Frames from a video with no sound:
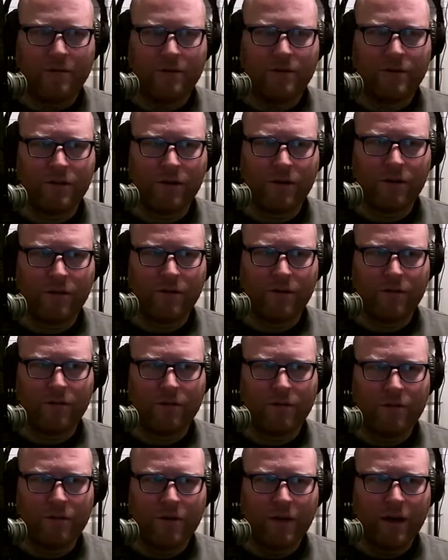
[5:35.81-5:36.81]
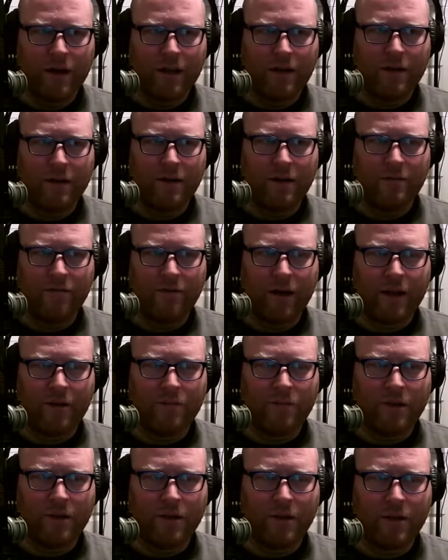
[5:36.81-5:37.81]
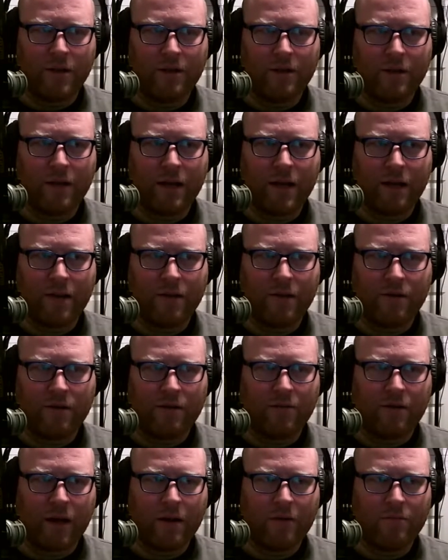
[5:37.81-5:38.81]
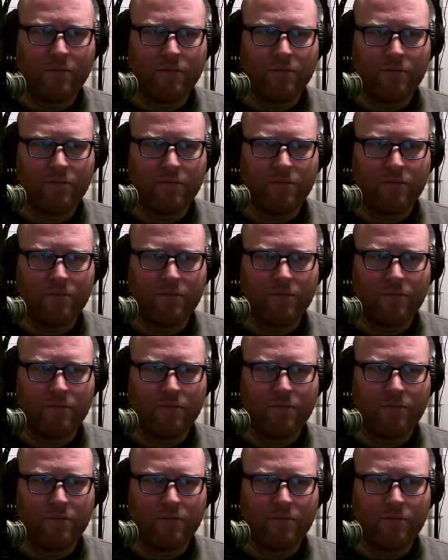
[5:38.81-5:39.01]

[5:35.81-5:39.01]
So I didn't invite him to the calendar invite.